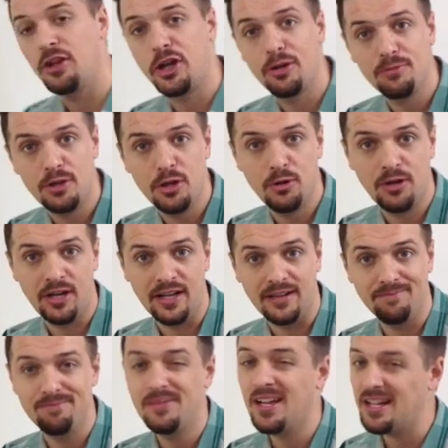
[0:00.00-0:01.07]
community
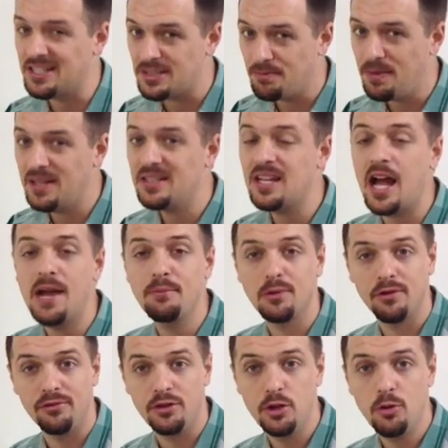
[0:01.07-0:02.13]
and spend time
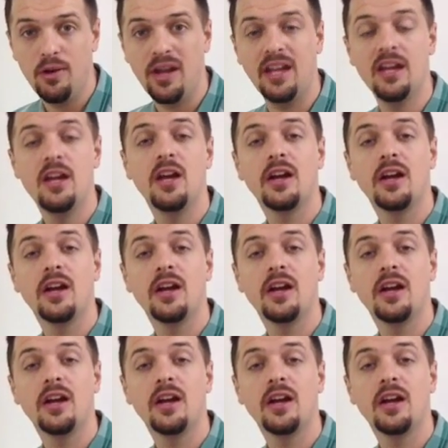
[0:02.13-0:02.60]
reviewing,